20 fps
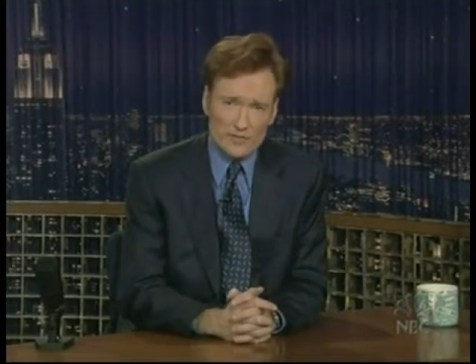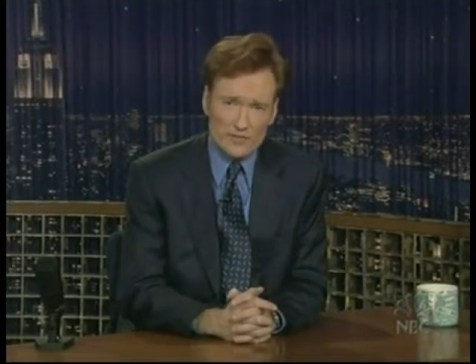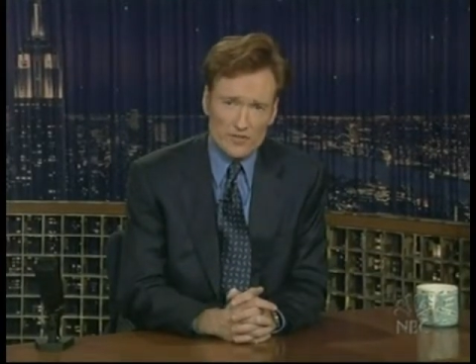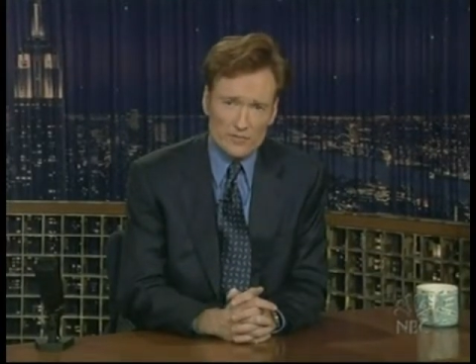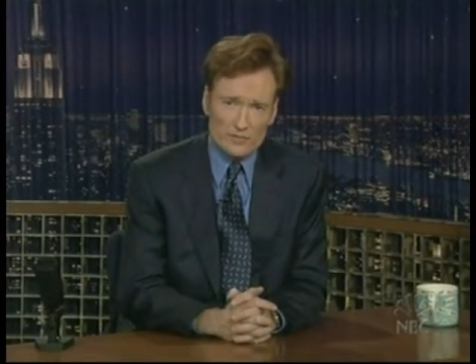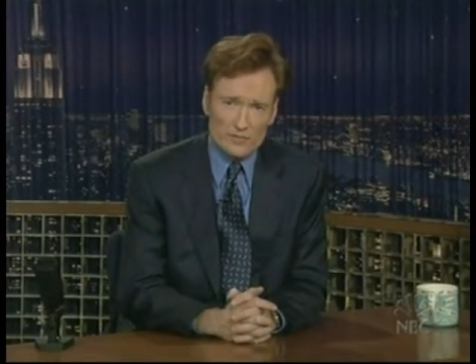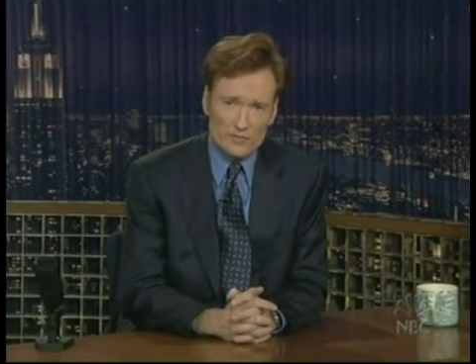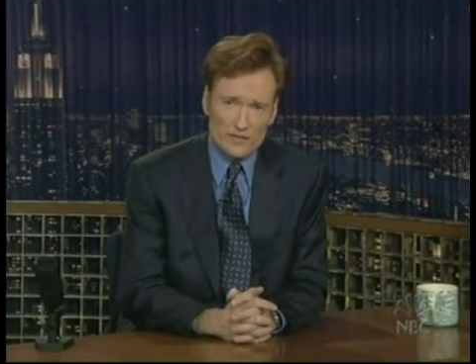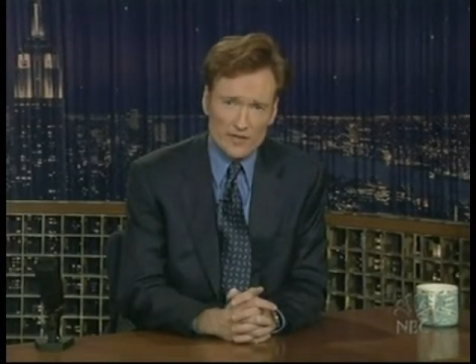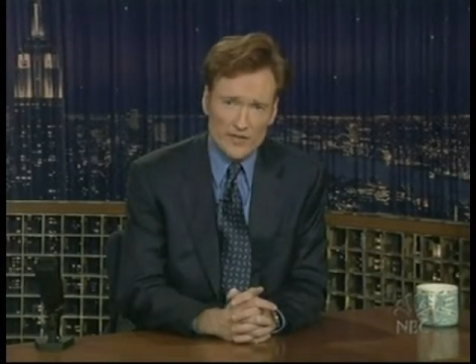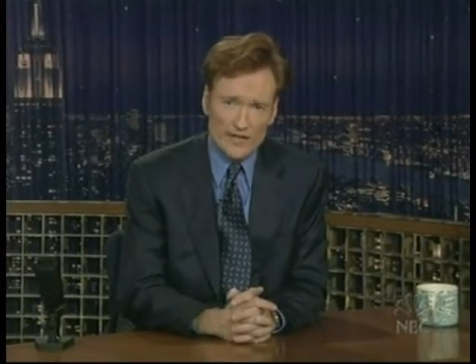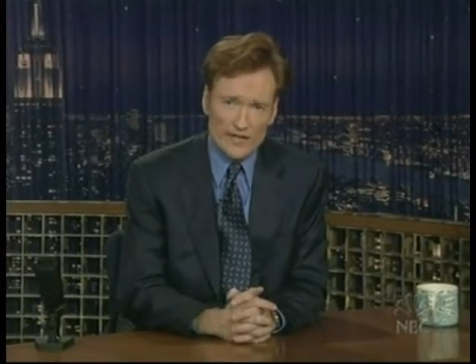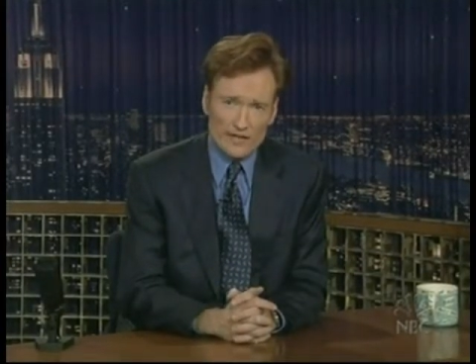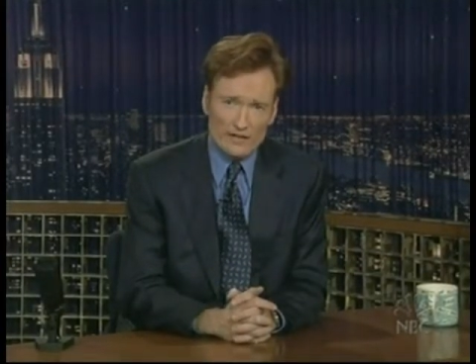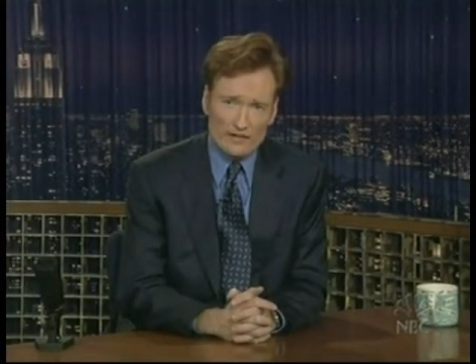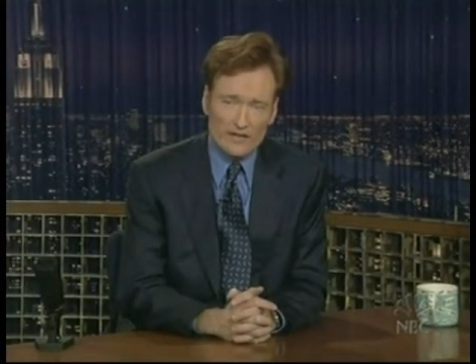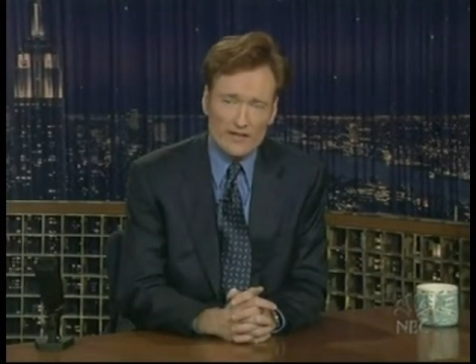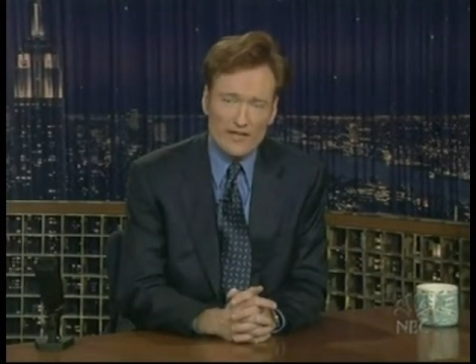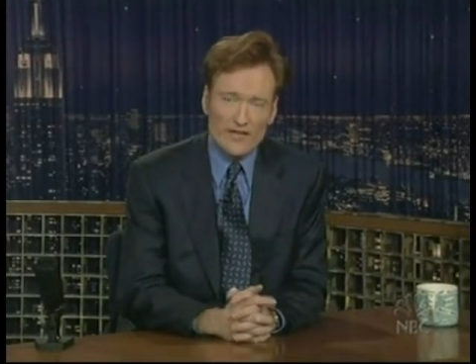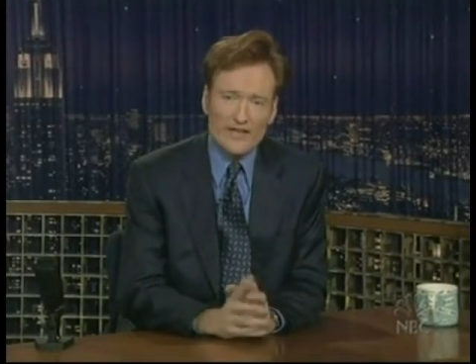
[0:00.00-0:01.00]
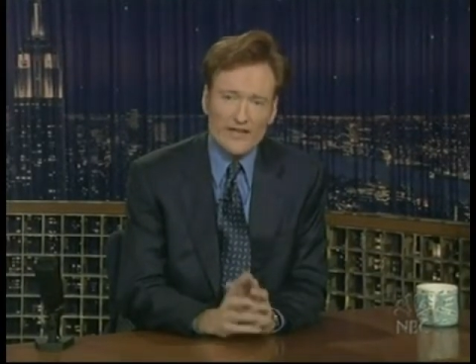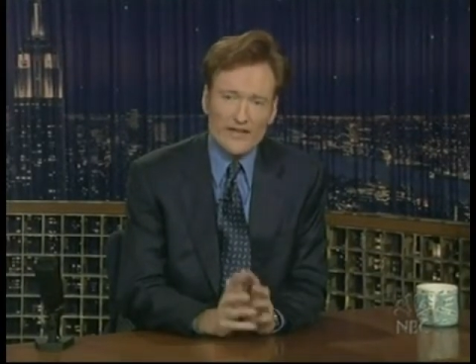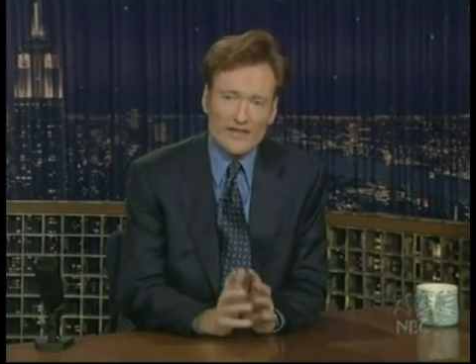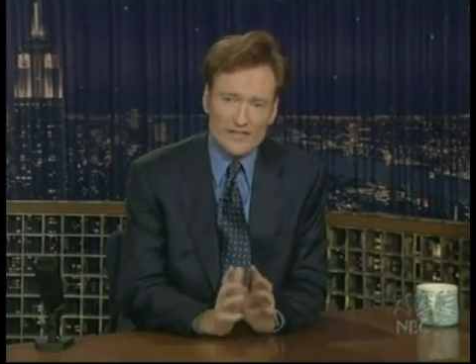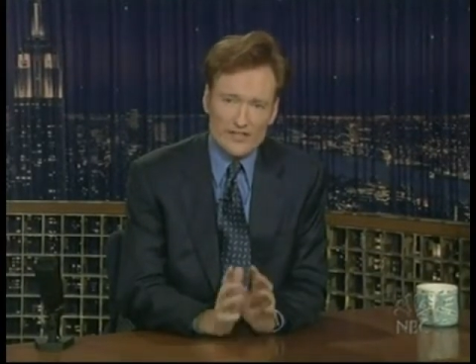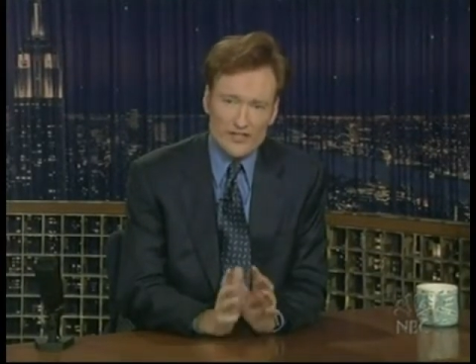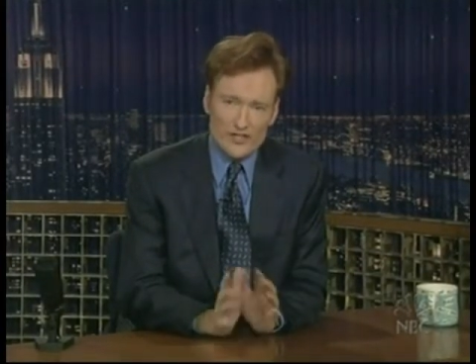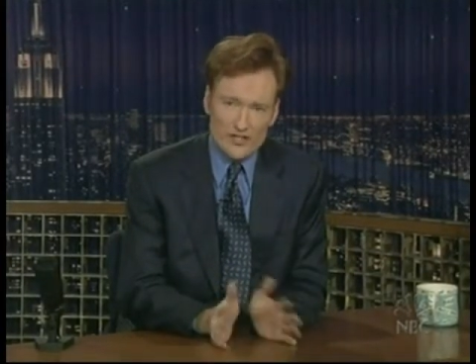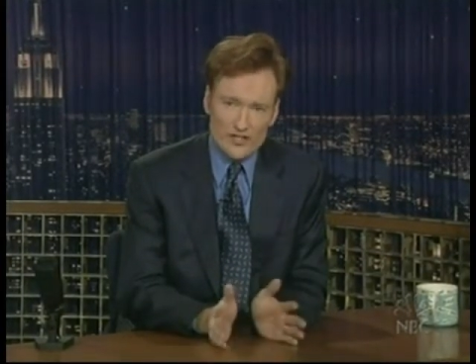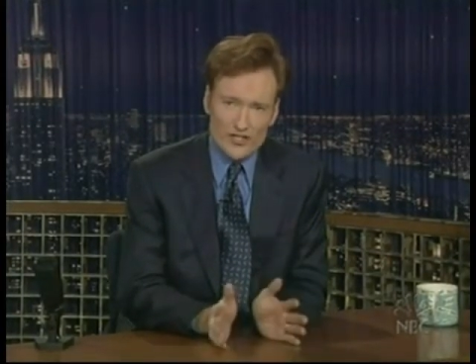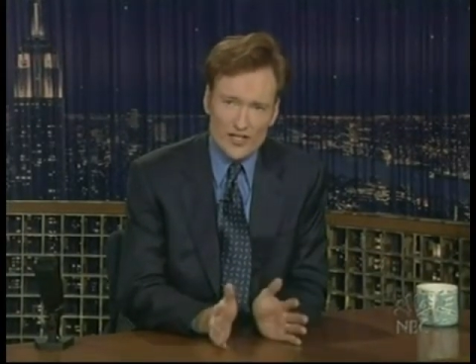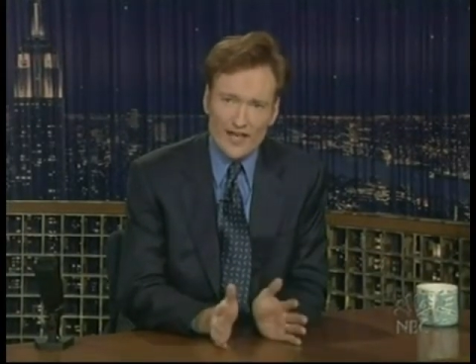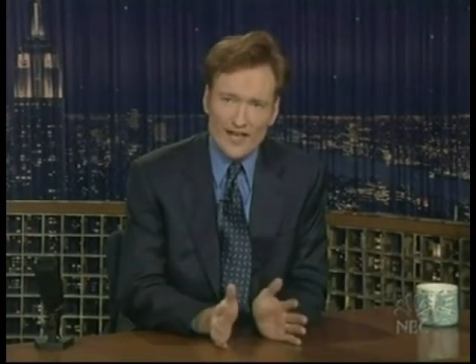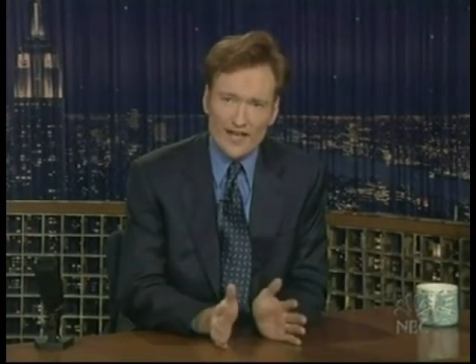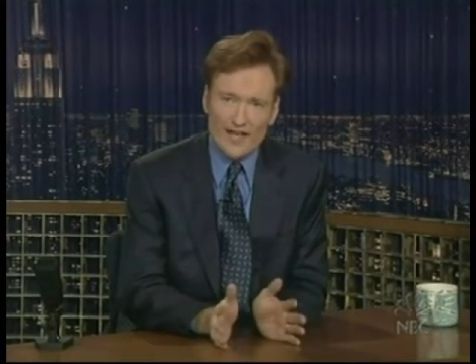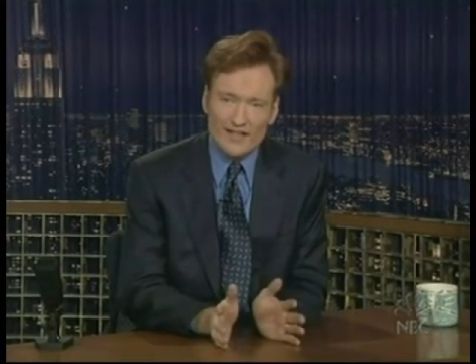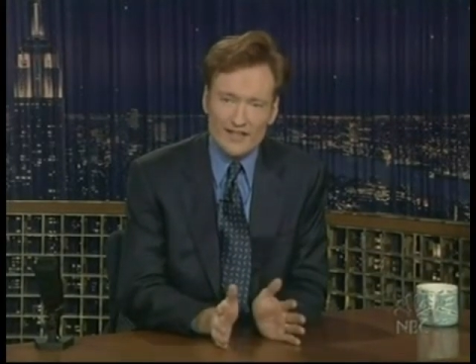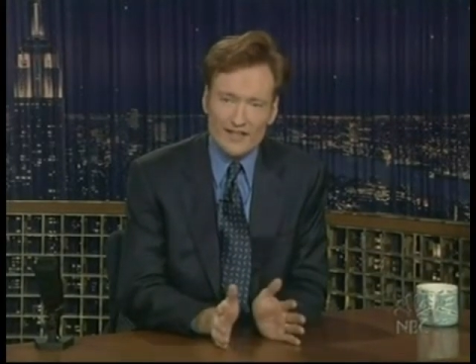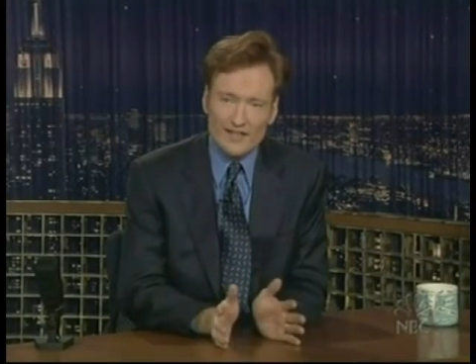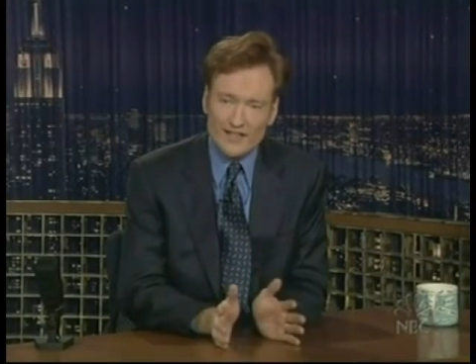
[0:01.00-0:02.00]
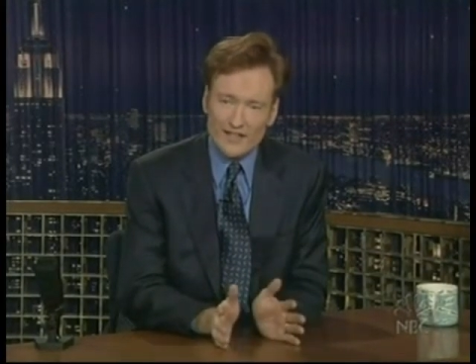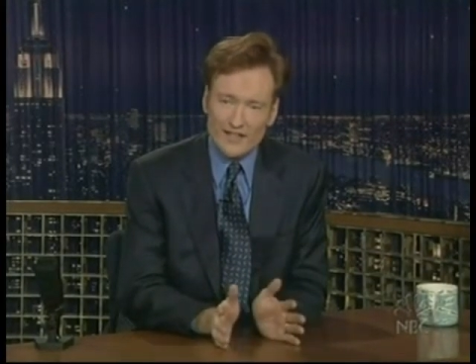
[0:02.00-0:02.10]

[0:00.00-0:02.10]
his morale. Instead,